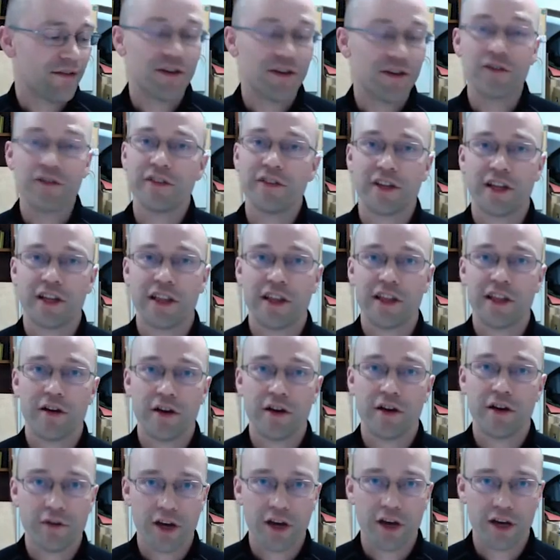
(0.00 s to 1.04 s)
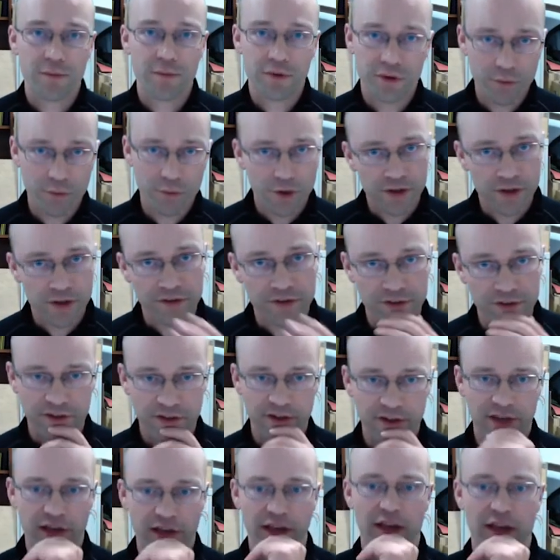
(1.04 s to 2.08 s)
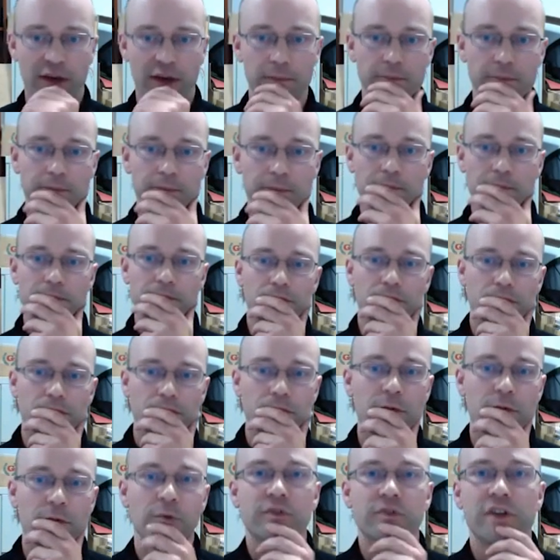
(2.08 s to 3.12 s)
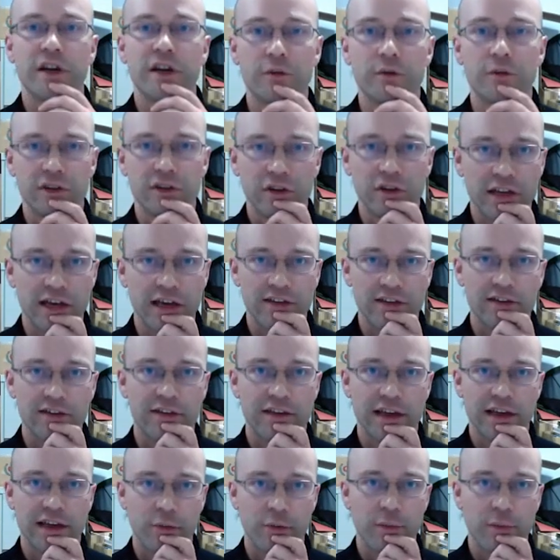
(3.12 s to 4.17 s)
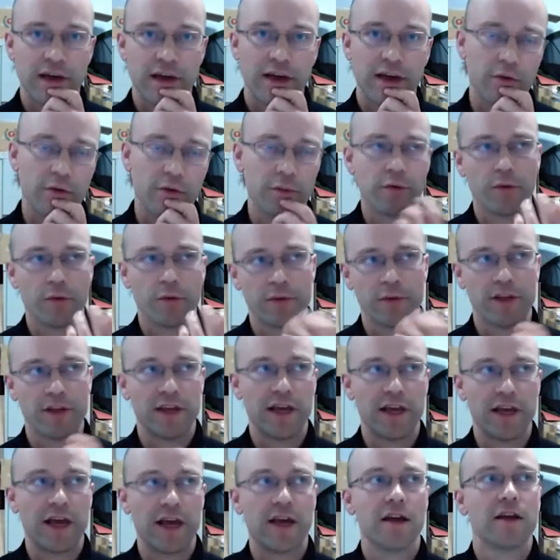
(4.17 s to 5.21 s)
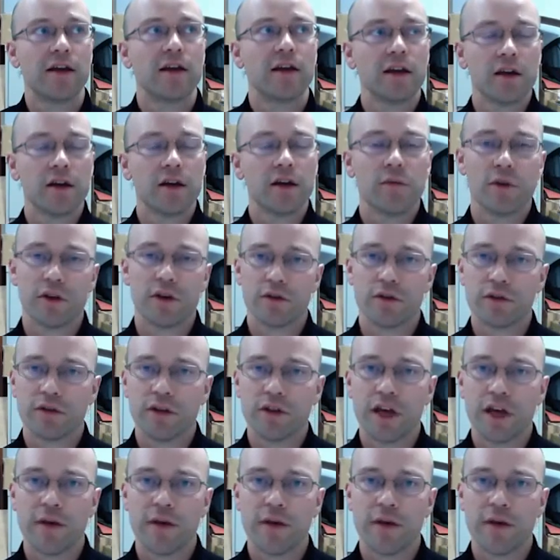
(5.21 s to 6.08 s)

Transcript: interesting in their own right. But the ones that I was looking at in the Outback were probably 1